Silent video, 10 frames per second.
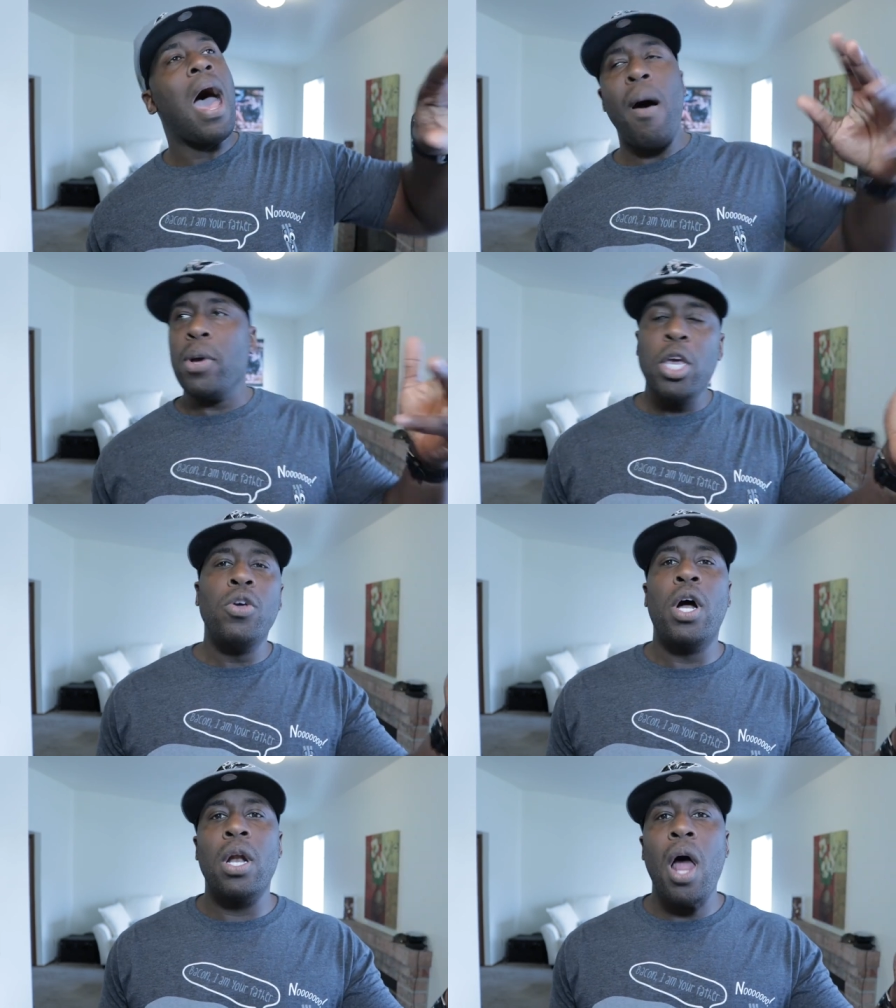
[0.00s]
I'm gonna give
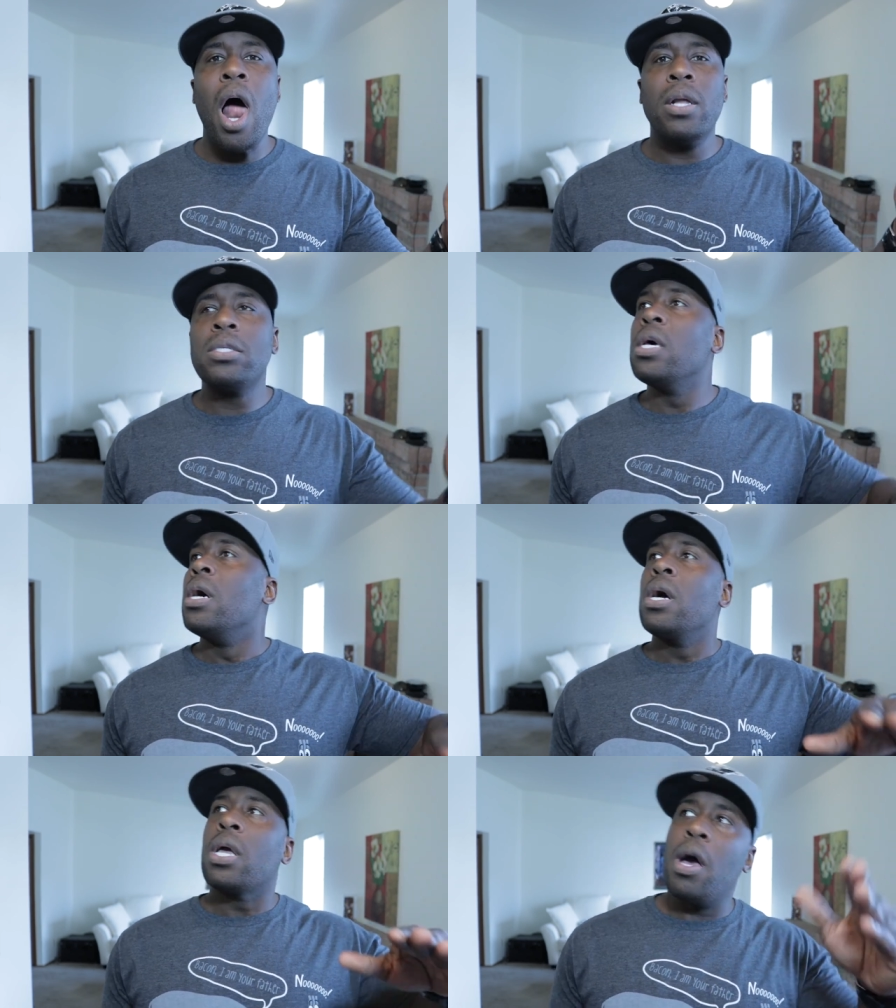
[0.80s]
you $100.
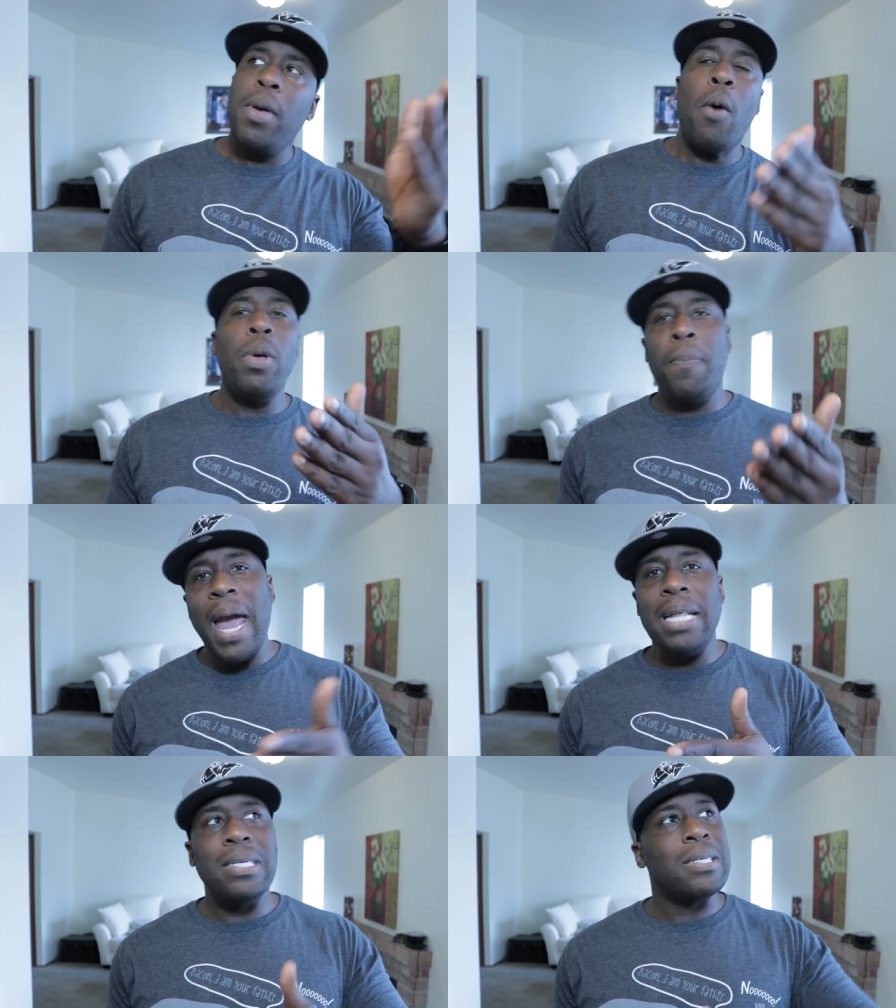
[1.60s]
Come help me
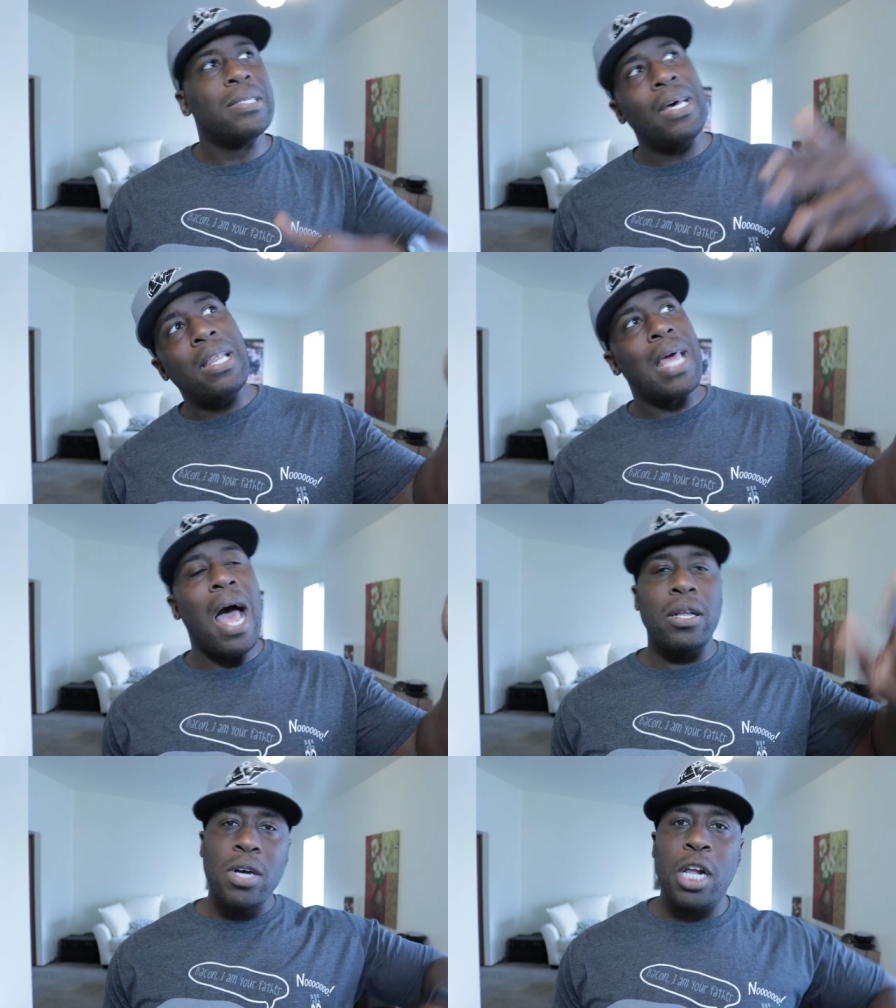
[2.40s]
paint this because the other
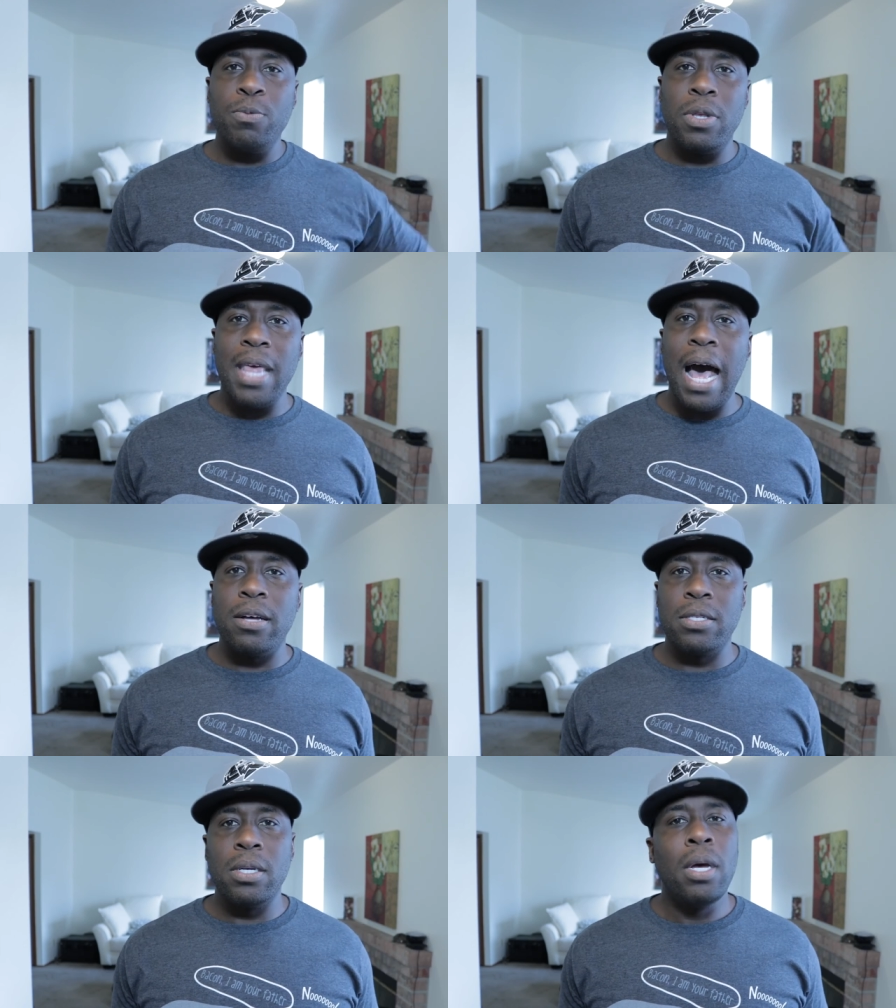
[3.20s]
guy charged me
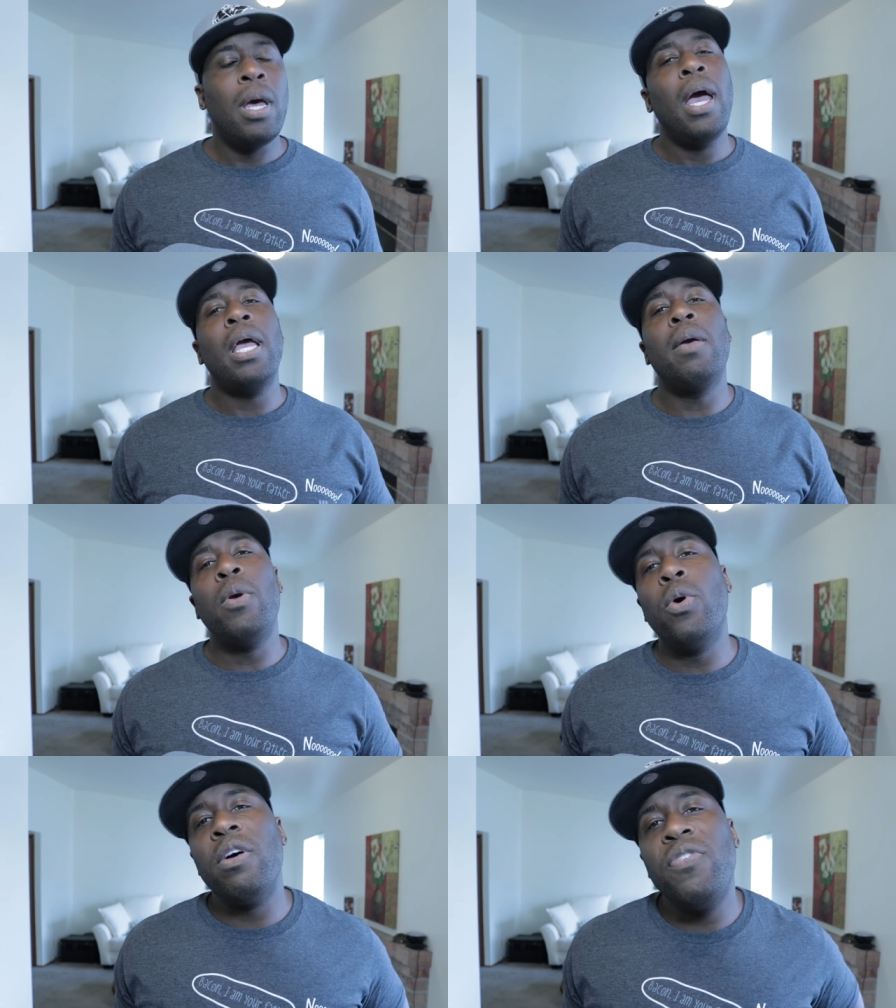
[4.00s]
$1,000. Give me
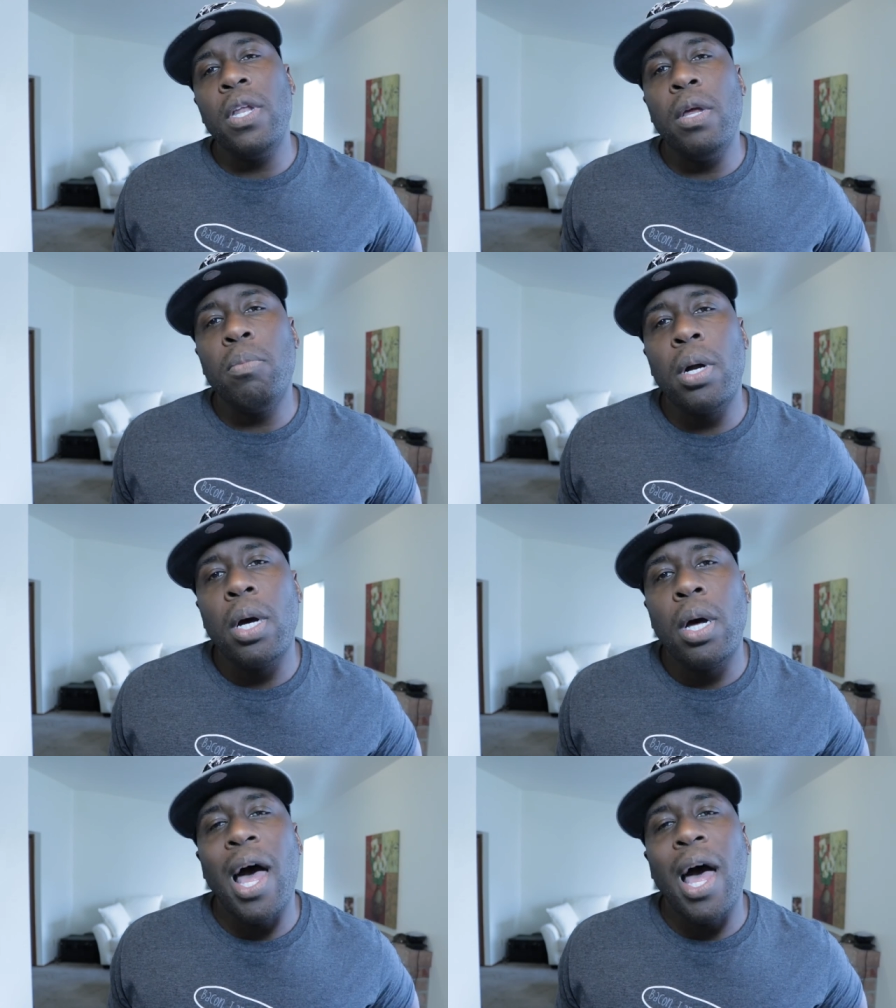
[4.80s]
$150, bruh.